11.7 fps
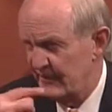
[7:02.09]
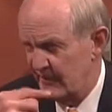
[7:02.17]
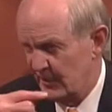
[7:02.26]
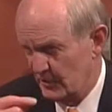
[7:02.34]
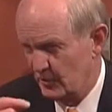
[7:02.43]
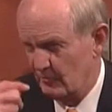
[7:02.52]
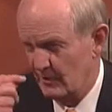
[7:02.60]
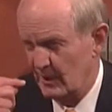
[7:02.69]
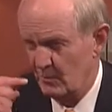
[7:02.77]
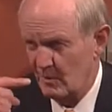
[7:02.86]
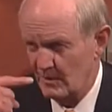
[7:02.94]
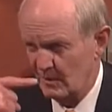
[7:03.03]
that you really
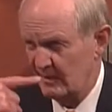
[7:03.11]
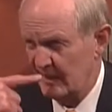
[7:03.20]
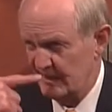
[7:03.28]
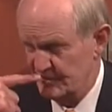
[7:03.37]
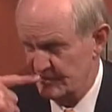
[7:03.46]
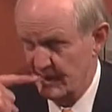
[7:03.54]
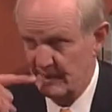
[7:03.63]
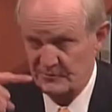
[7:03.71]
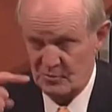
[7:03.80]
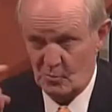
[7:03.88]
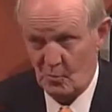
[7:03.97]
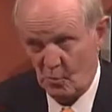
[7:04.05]
want to look at is gums.
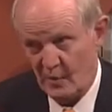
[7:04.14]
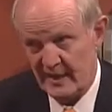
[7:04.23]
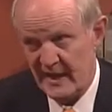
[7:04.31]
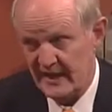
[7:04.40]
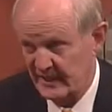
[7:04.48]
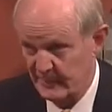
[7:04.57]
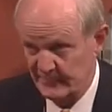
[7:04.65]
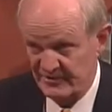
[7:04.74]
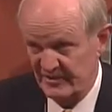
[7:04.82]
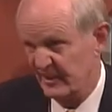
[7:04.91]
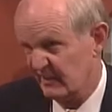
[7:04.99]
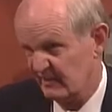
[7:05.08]
What kind of gum
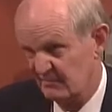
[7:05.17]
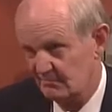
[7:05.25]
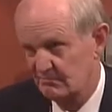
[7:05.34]
disease?